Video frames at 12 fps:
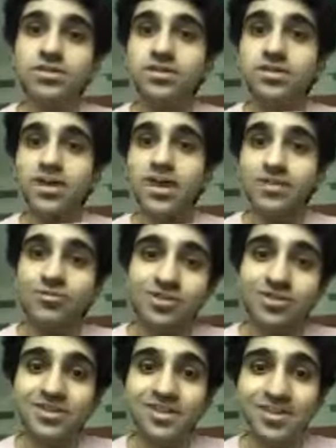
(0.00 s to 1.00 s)
ever.
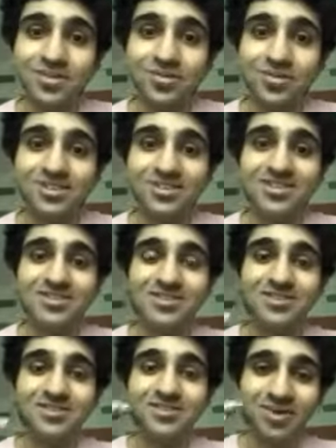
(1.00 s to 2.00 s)
It was
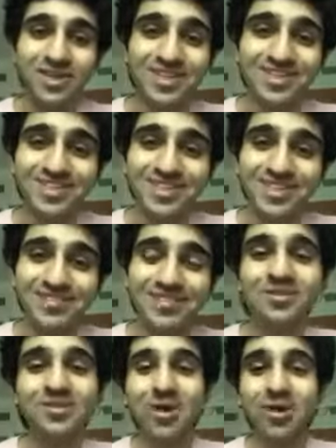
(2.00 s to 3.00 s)
so tasty. We used
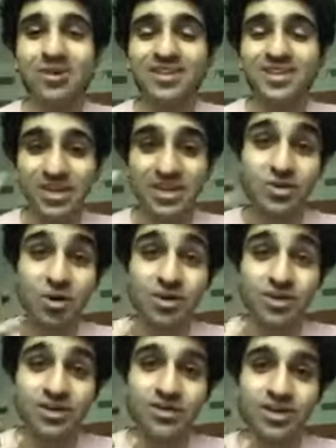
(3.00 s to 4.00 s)
to order it. We had to order
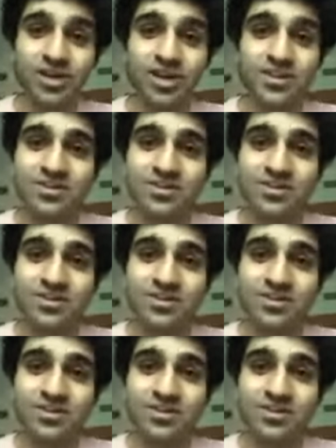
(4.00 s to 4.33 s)
it 1.5 hours in